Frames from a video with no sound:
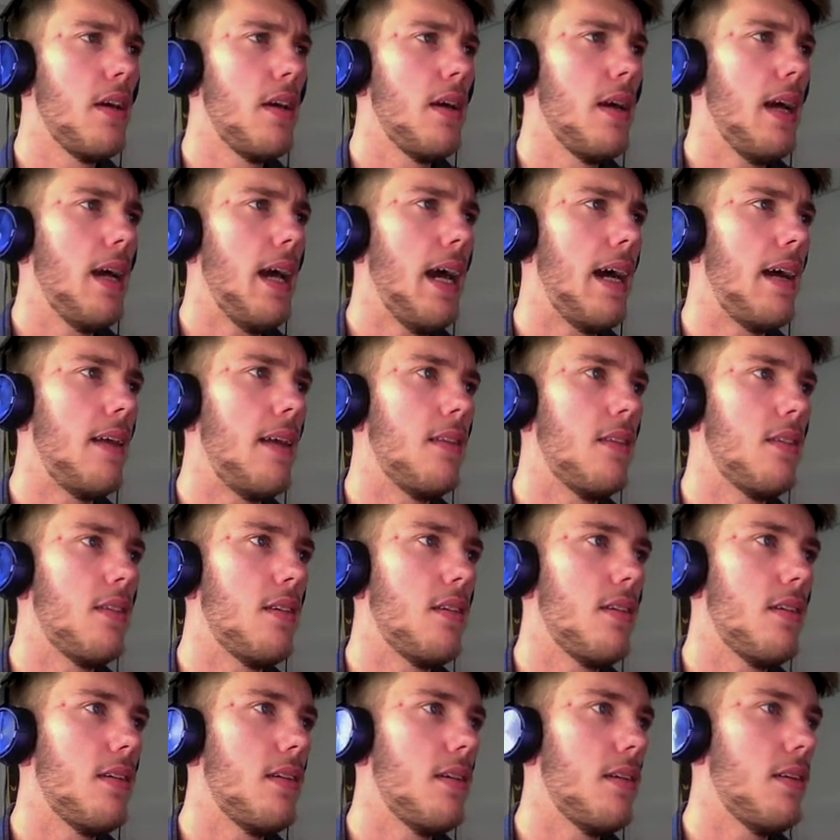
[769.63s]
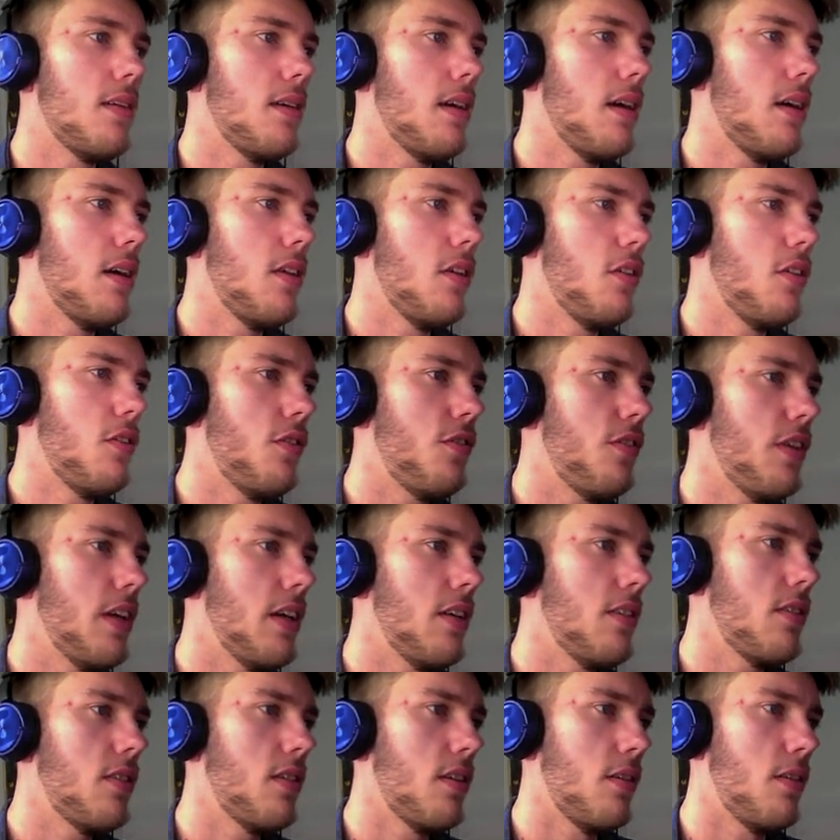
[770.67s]
And then a thing
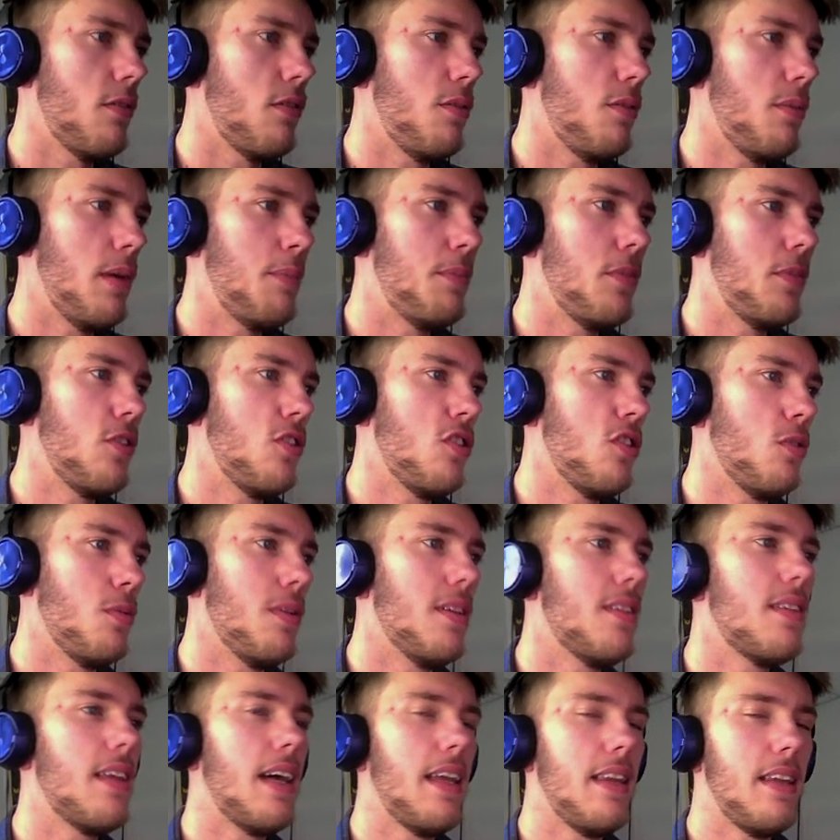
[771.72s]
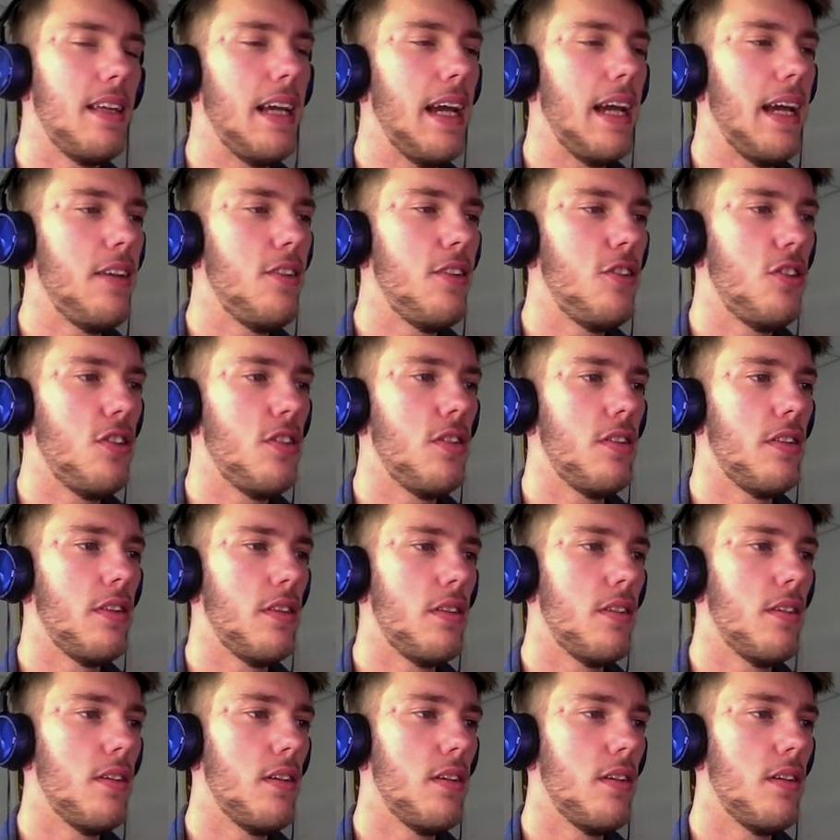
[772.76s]
to remember too is that the engine,